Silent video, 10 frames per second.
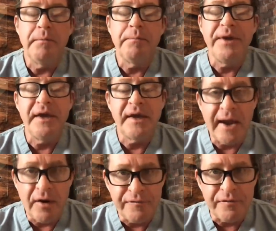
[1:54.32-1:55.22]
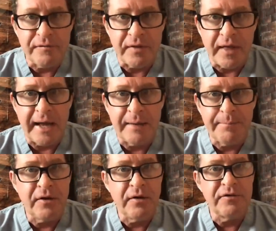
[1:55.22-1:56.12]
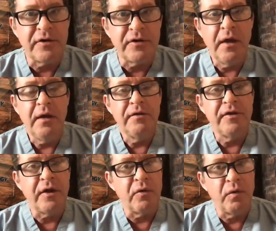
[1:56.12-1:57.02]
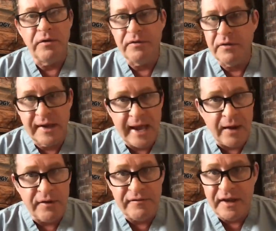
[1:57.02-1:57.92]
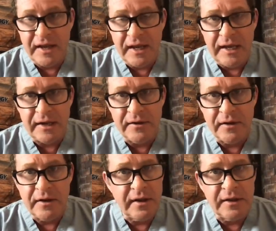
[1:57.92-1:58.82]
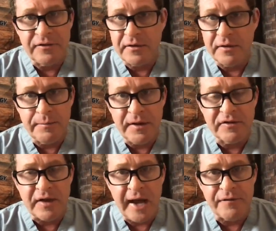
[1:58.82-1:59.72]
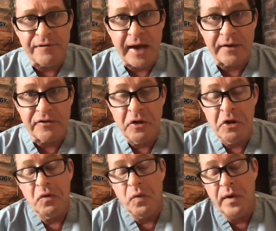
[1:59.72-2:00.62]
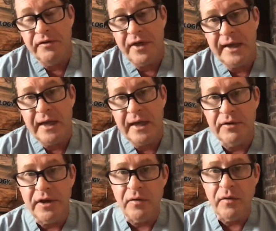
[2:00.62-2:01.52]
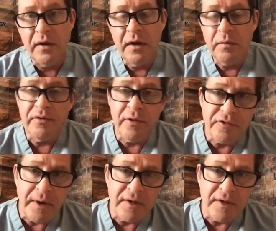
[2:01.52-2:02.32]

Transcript: be careful, Vlad, because they're guaranteed is going to be side effects. Will they kill you? Well, those are my